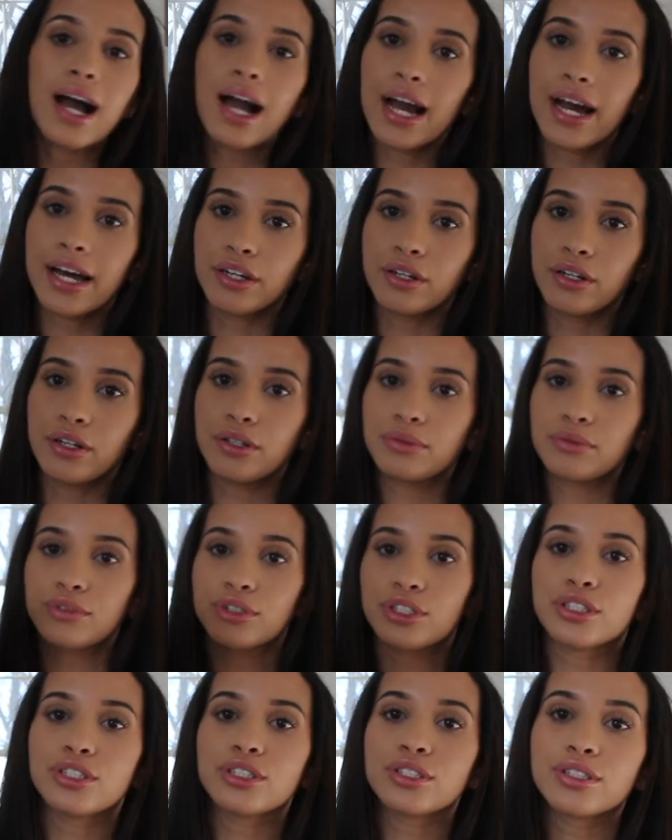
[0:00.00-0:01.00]
I don't know,
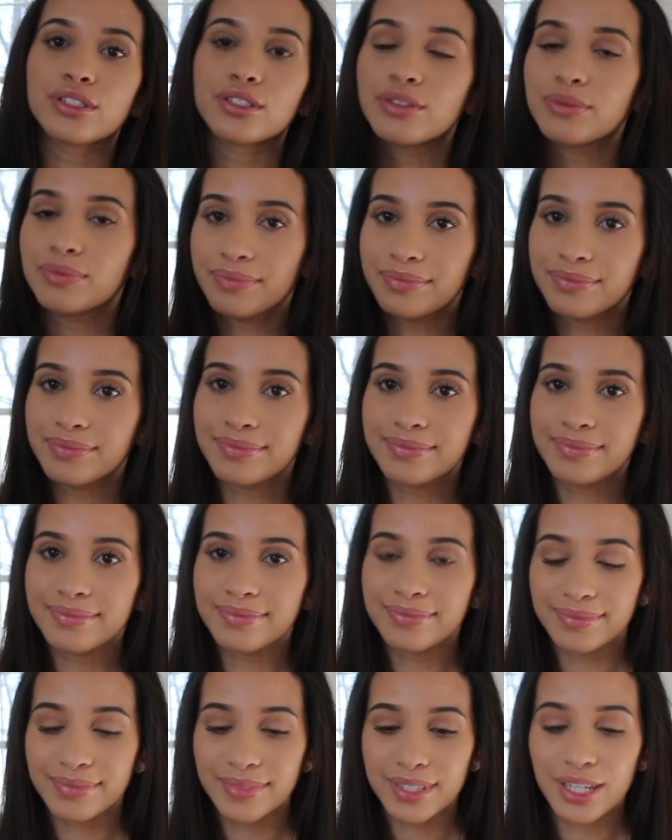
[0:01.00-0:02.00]
just
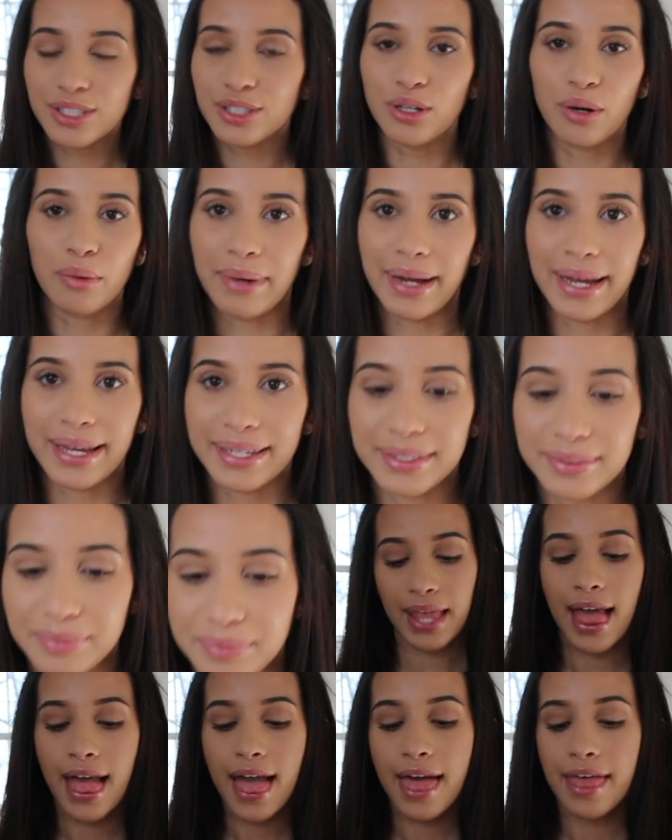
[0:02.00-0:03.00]
don't buy it.
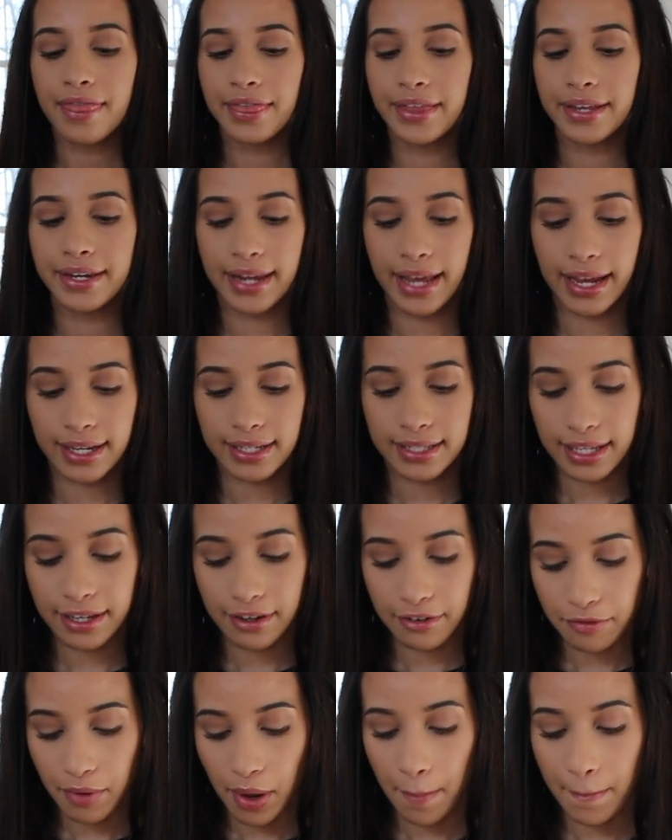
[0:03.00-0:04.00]
The next set
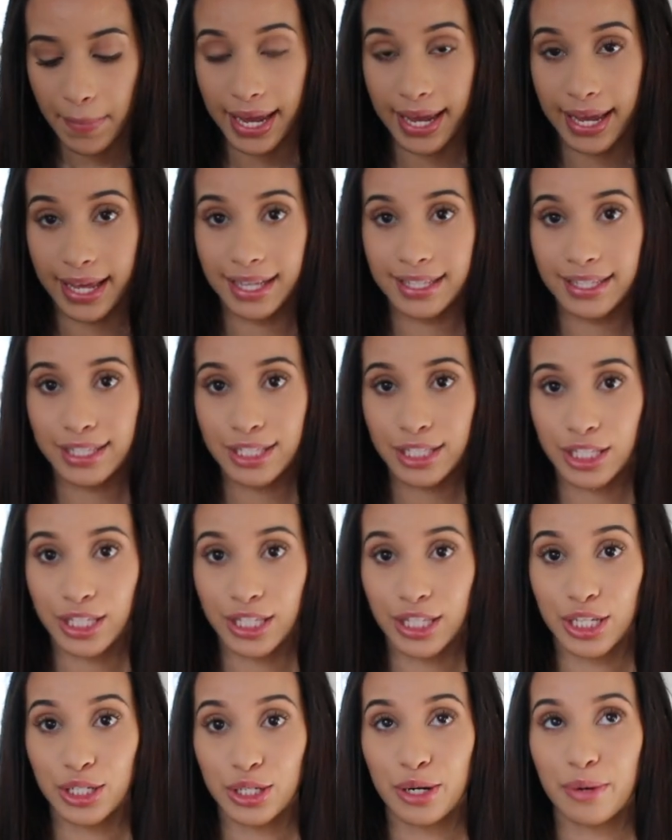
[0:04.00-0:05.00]
of pants,
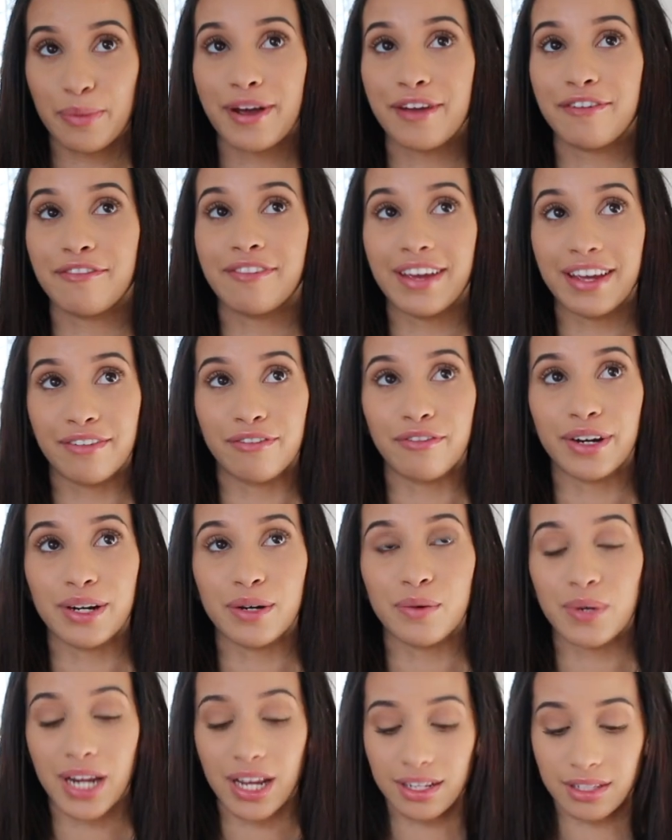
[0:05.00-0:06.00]
these are my favorite.
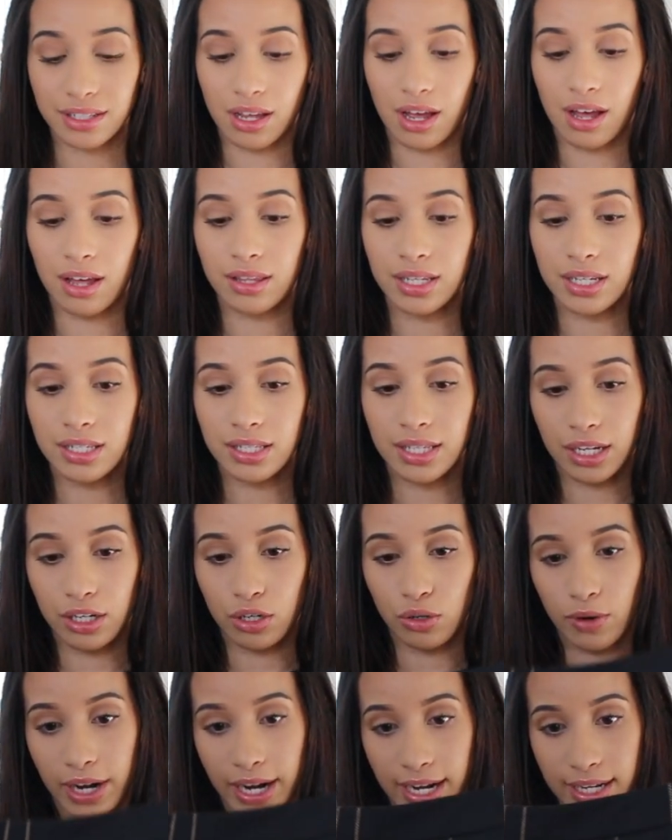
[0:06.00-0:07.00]
When I saw these, I
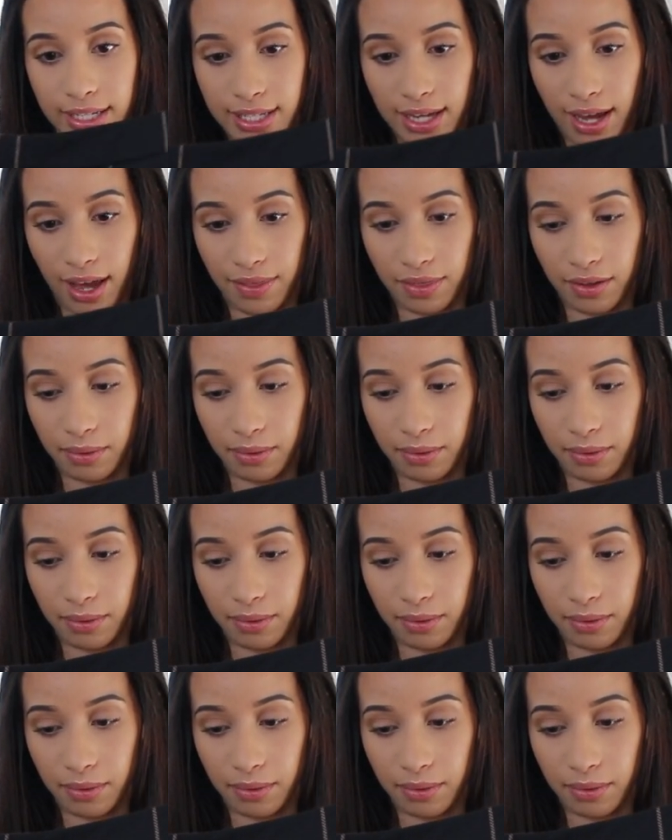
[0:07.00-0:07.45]
know I had to get